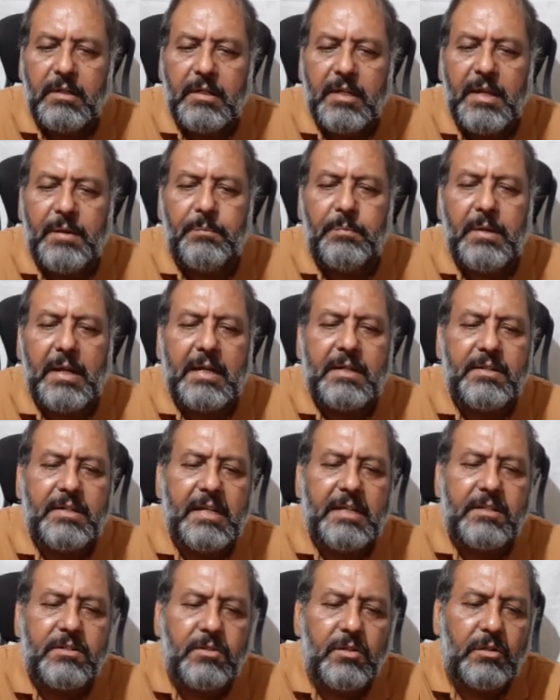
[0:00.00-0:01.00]
a blood
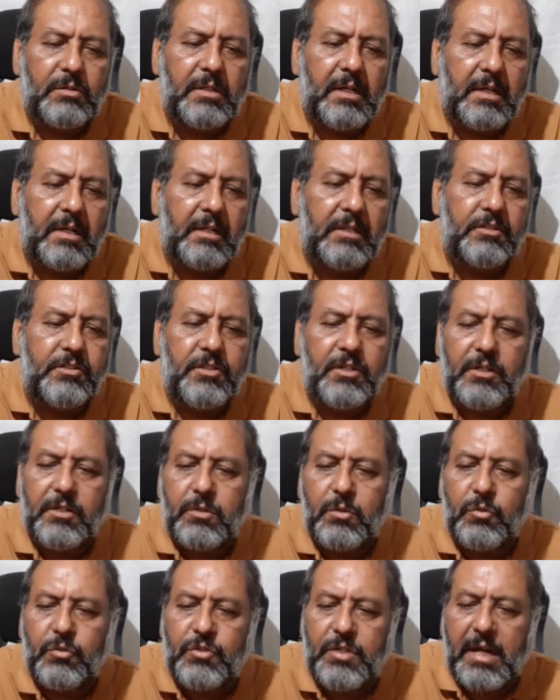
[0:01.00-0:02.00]
test or the culture
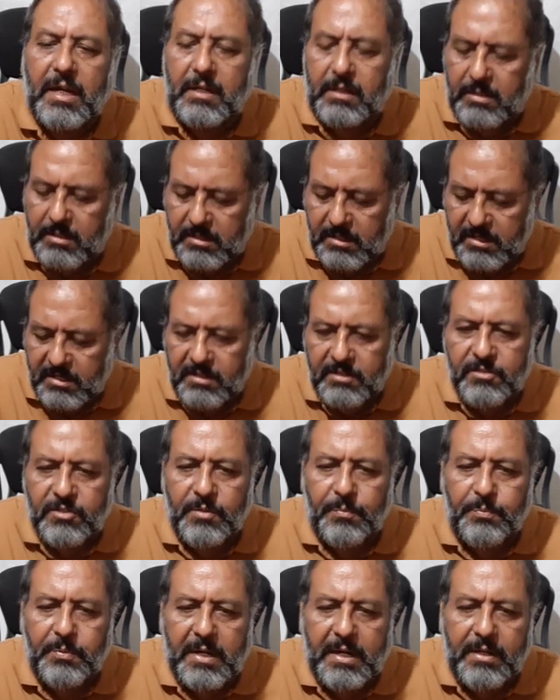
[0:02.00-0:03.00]
to check
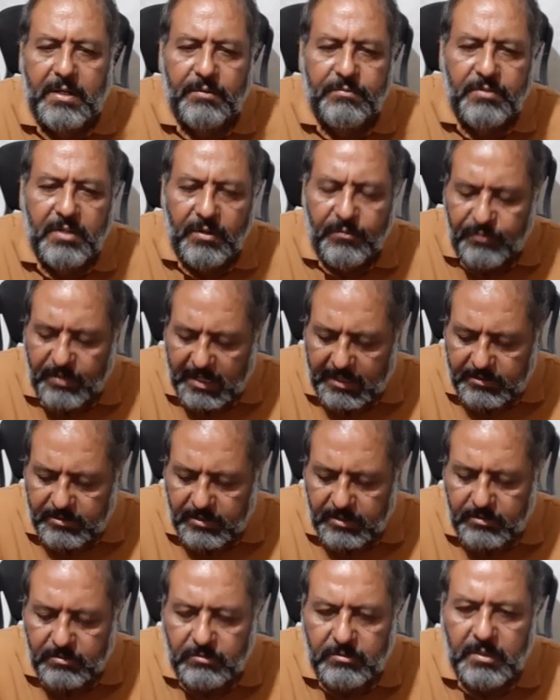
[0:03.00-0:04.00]
spread of the
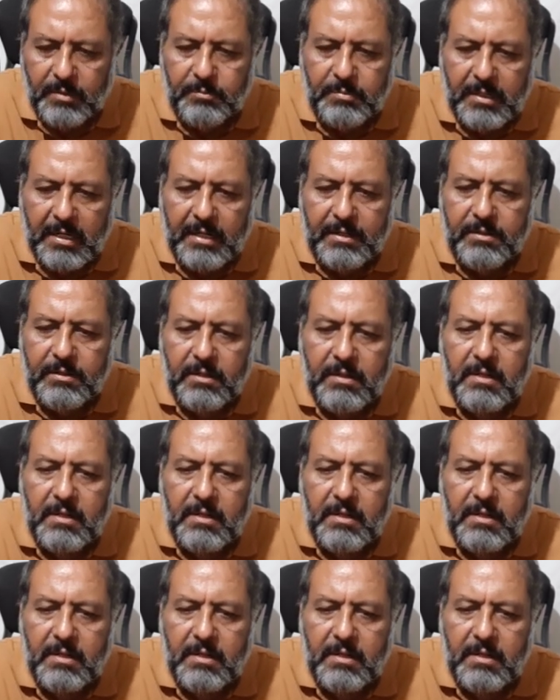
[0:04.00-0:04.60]
infection to the blood,